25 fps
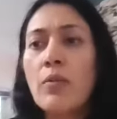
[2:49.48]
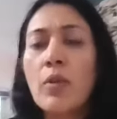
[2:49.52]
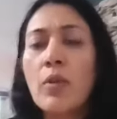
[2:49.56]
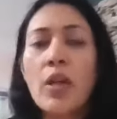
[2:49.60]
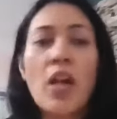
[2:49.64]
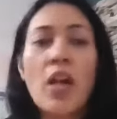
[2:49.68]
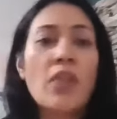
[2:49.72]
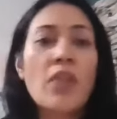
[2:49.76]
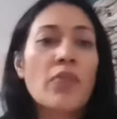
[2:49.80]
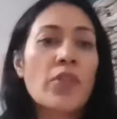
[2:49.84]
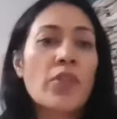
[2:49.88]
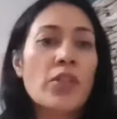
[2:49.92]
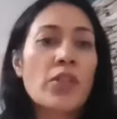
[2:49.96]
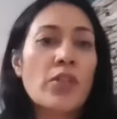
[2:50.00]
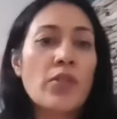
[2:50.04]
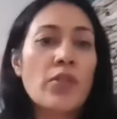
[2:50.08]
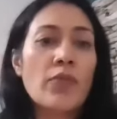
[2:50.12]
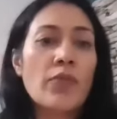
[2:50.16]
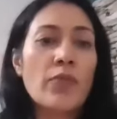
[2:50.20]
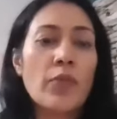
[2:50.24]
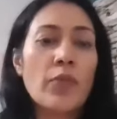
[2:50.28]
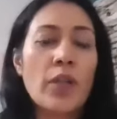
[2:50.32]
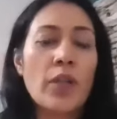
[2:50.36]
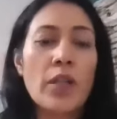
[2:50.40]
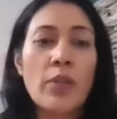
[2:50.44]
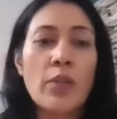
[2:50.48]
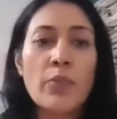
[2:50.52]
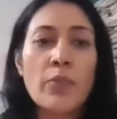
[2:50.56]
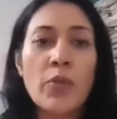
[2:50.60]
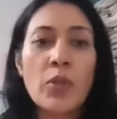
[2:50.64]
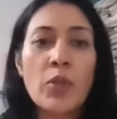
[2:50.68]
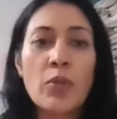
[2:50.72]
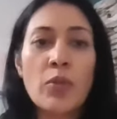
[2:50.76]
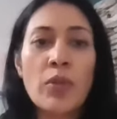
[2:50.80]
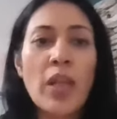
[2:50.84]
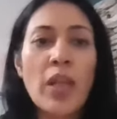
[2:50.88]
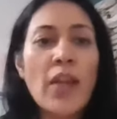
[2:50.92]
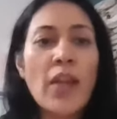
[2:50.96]
hundreds of
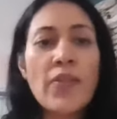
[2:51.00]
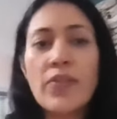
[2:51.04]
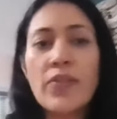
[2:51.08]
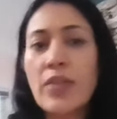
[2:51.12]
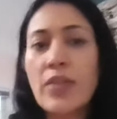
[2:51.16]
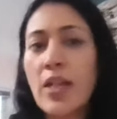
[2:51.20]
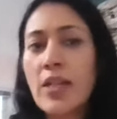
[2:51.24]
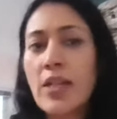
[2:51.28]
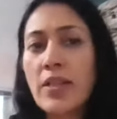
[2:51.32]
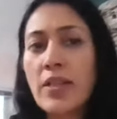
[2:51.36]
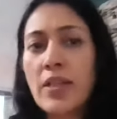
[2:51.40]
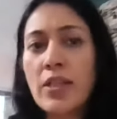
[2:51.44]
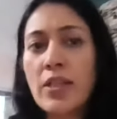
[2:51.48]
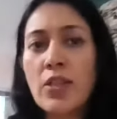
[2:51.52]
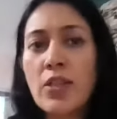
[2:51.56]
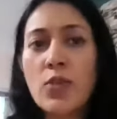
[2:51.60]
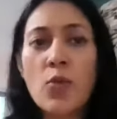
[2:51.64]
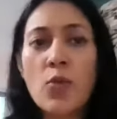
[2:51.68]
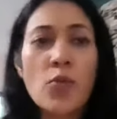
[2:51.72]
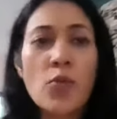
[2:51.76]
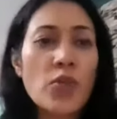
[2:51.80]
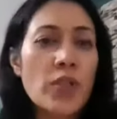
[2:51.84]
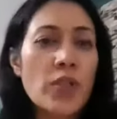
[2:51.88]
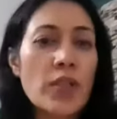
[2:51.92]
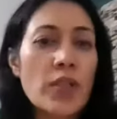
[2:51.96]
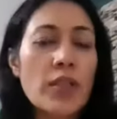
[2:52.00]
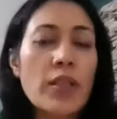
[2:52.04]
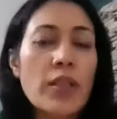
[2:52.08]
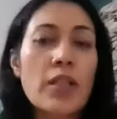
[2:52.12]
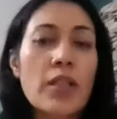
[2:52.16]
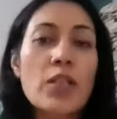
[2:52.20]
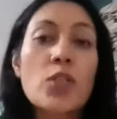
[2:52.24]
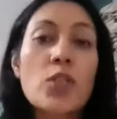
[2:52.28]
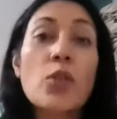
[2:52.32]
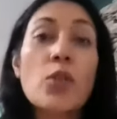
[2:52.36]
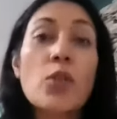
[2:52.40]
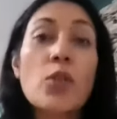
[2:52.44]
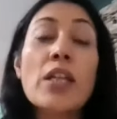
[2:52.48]
life sciences, social
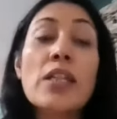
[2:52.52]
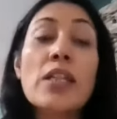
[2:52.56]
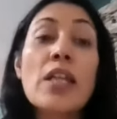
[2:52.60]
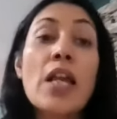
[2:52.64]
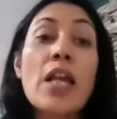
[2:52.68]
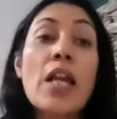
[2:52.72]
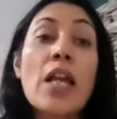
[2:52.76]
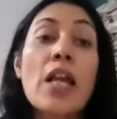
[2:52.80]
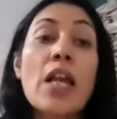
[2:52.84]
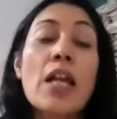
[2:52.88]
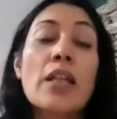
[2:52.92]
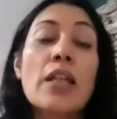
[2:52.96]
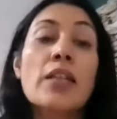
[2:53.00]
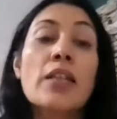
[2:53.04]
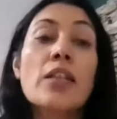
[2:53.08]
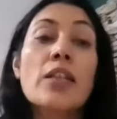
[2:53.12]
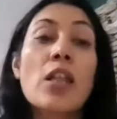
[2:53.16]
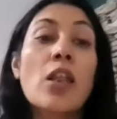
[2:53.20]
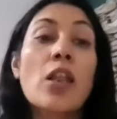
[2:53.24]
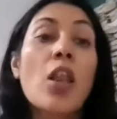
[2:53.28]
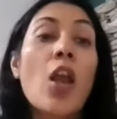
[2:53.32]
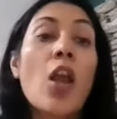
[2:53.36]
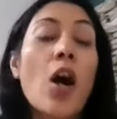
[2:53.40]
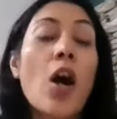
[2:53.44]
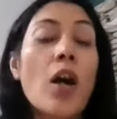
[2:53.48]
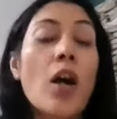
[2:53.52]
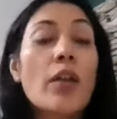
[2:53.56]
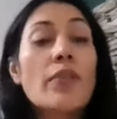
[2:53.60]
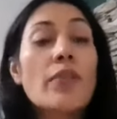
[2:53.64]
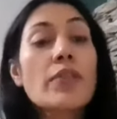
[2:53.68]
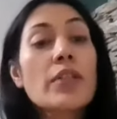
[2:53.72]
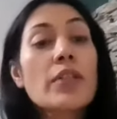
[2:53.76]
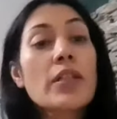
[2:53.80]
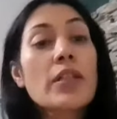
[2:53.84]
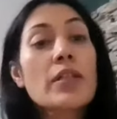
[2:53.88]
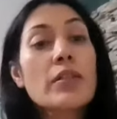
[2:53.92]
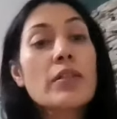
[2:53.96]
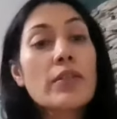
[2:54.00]
skills. So there's a lot of
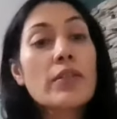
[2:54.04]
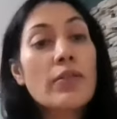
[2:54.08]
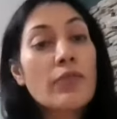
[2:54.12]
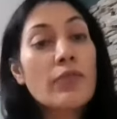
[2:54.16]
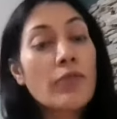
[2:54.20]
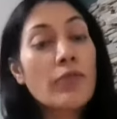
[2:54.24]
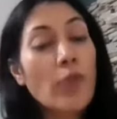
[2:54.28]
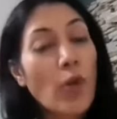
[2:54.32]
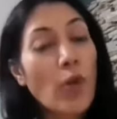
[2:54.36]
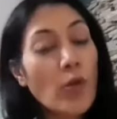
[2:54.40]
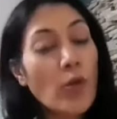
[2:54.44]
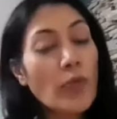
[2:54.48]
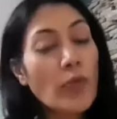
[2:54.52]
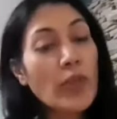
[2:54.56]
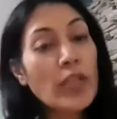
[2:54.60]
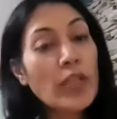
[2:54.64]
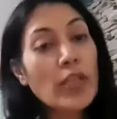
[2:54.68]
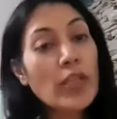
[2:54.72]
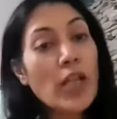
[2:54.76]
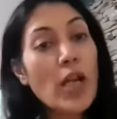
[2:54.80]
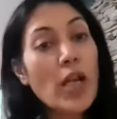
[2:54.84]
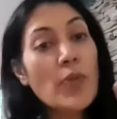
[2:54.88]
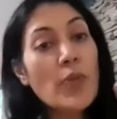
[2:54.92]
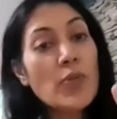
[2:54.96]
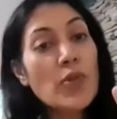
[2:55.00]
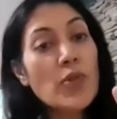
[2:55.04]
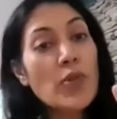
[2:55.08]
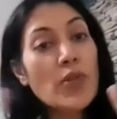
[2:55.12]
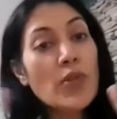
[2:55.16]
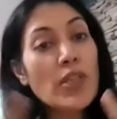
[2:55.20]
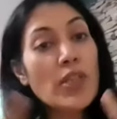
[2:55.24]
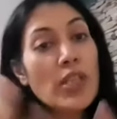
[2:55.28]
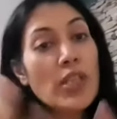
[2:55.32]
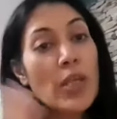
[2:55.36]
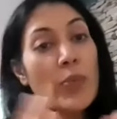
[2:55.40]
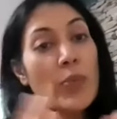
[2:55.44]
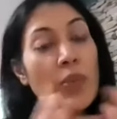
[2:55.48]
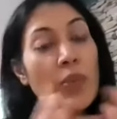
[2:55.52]
skills involved when it comes to
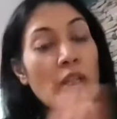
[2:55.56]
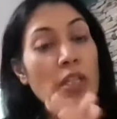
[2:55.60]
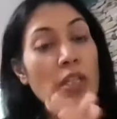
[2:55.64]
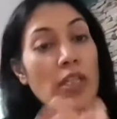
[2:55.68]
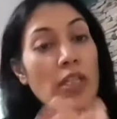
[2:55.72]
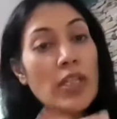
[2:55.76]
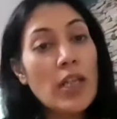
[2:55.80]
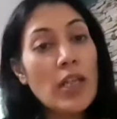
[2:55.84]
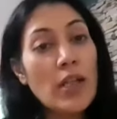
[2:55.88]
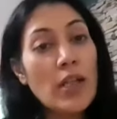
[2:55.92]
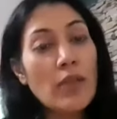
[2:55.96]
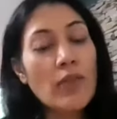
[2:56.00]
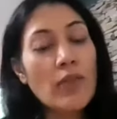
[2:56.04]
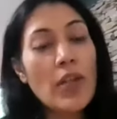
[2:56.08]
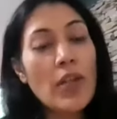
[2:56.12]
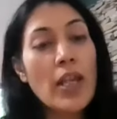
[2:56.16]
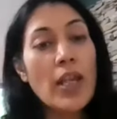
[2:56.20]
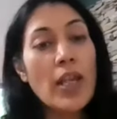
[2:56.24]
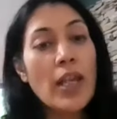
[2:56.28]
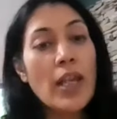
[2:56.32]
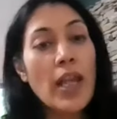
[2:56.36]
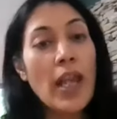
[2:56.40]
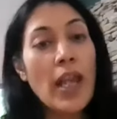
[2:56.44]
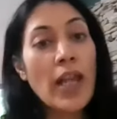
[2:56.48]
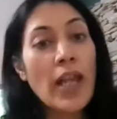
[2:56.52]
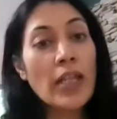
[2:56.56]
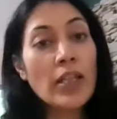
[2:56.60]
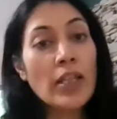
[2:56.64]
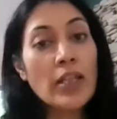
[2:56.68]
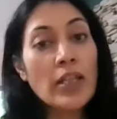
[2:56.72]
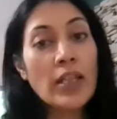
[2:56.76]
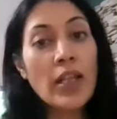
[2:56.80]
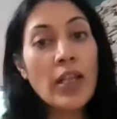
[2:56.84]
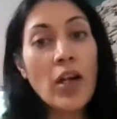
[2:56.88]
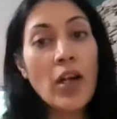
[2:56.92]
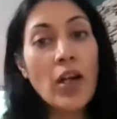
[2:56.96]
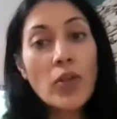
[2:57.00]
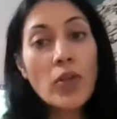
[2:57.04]
STEM in itself.
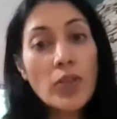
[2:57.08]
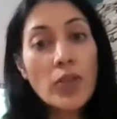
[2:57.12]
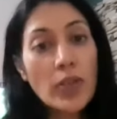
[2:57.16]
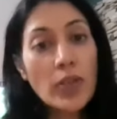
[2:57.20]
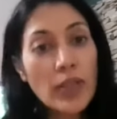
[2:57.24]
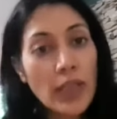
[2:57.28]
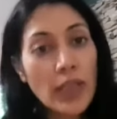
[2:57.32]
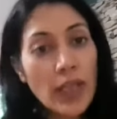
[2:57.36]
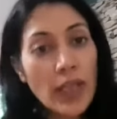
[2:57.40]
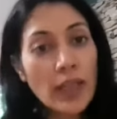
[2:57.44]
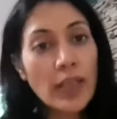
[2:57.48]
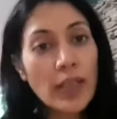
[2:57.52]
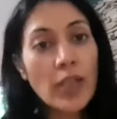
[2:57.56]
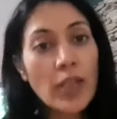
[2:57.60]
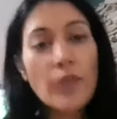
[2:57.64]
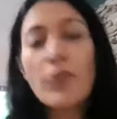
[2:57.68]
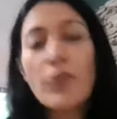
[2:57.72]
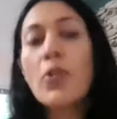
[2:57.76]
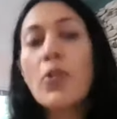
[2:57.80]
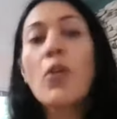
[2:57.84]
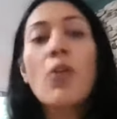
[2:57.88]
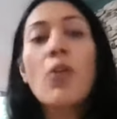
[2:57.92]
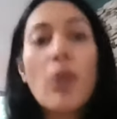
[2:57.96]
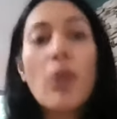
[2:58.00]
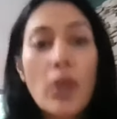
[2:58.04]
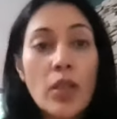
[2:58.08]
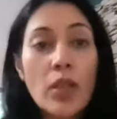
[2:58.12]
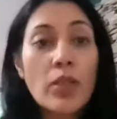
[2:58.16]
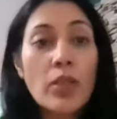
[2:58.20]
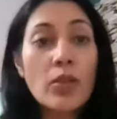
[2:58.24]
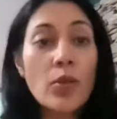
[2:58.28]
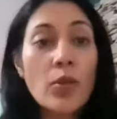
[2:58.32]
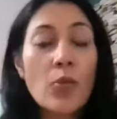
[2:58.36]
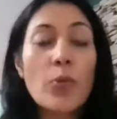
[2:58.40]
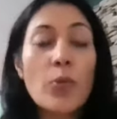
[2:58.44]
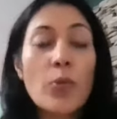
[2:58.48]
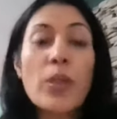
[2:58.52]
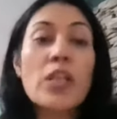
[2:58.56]
And the other thing that we all
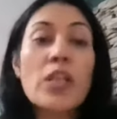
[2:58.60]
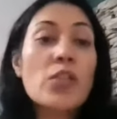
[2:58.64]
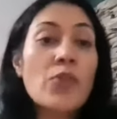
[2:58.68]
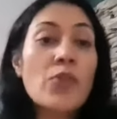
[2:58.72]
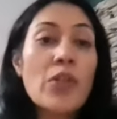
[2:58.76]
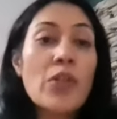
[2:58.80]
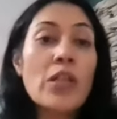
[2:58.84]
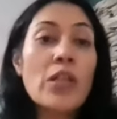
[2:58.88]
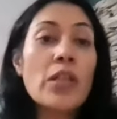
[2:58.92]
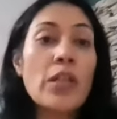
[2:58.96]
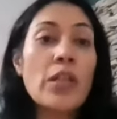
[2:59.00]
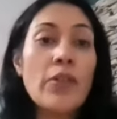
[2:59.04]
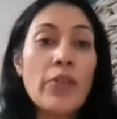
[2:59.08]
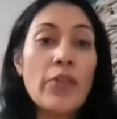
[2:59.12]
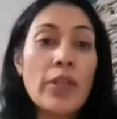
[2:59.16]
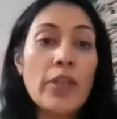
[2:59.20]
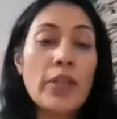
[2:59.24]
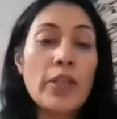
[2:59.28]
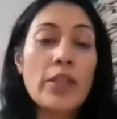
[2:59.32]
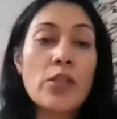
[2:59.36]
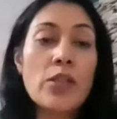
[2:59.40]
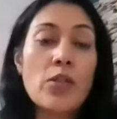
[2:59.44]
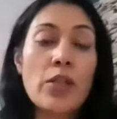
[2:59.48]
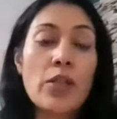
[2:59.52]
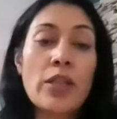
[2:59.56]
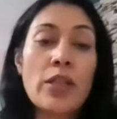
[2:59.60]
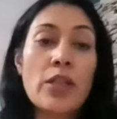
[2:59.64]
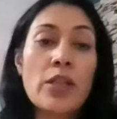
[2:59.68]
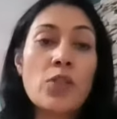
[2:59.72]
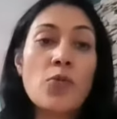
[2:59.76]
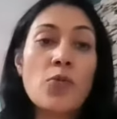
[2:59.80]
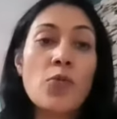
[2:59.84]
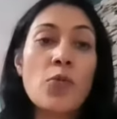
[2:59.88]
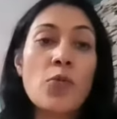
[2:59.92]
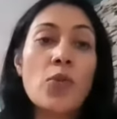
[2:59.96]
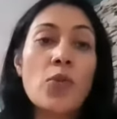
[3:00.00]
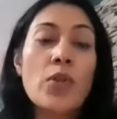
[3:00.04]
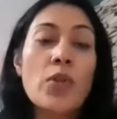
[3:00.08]
know, because we're living this in
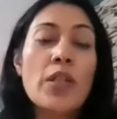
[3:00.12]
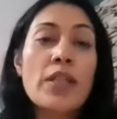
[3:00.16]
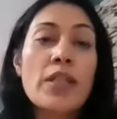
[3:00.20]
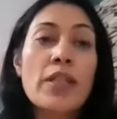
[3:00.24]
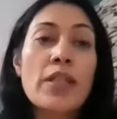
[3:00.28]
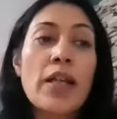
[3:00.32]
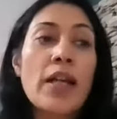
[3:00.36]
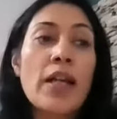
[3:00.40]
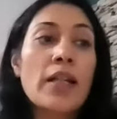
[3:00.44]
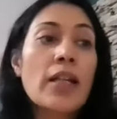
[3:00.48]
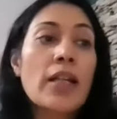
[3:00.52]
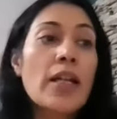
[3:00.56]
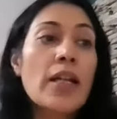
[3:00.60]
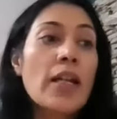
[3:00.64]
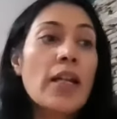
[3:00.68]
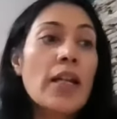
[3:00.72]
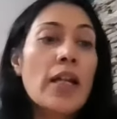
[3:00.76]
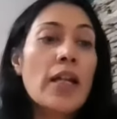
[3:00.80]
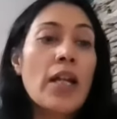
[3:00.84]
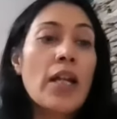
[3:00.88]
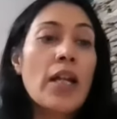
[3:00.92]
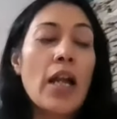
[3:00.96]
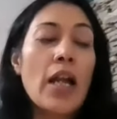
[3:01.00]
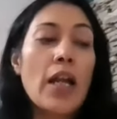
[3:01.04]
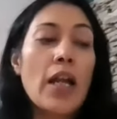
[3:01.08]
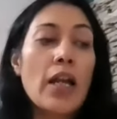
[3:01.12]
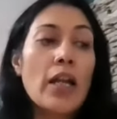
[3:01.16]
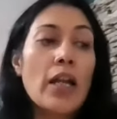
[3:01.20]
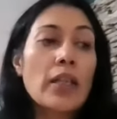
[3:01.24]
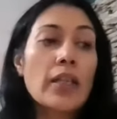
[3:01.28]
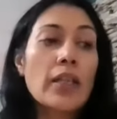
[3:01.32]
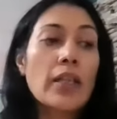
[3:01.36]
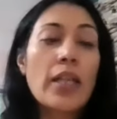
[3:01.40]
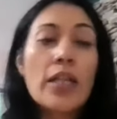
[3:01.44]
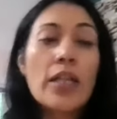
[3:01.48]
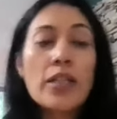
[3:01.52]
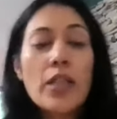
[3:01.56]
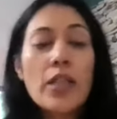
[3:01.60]
this world, is that
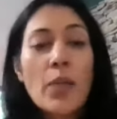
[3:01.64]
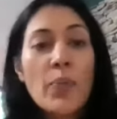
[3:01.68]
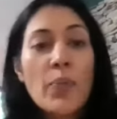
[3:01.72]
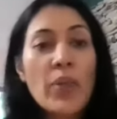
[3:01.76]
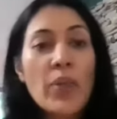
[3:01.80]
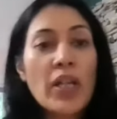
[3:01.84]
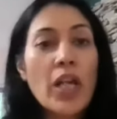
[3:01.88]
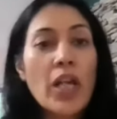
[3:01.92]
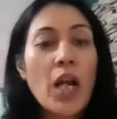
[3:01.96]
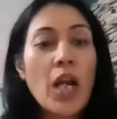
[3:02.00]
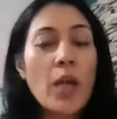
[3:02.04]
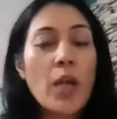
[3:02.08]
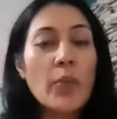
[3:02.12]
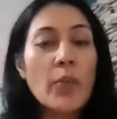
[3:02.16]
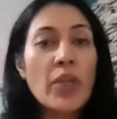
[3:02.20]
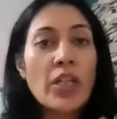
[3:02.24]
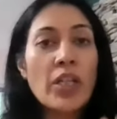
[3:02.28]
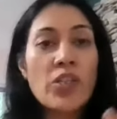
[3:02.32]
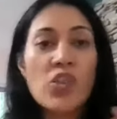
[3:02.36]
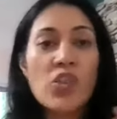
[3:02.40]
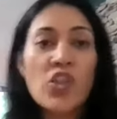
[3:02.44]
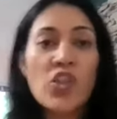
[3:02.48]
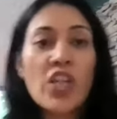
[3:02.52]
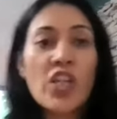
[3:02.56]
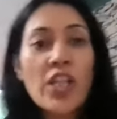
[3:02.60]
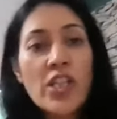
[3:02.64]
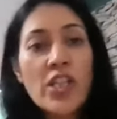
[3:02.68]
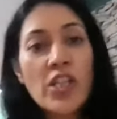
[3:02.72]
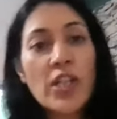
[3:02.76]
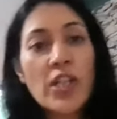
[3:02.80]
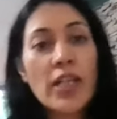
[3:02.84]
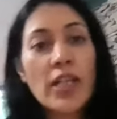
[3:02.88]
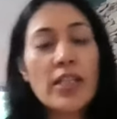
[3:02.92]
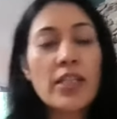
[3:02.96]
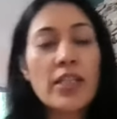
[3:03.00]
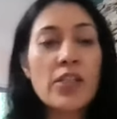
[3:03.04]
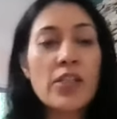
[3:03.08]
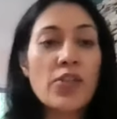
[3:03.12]
things are becoming
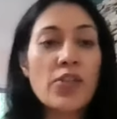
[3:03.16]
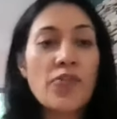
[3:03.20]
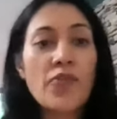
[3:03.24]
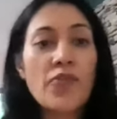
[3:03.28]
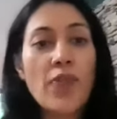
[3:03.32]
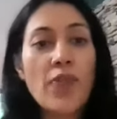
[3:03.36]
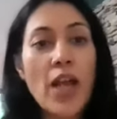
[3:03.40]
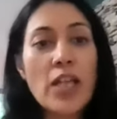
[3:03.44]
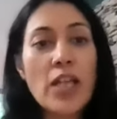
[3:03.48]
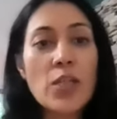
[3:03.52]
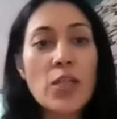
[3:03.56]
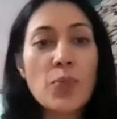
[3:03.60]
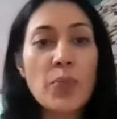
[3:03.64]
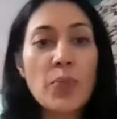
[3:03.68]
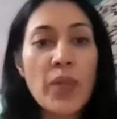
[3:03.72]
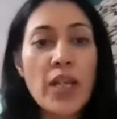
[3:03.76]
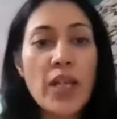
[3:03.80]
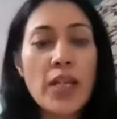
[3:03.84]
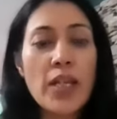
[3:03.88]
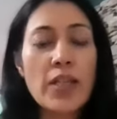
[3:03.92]
changing at such a fast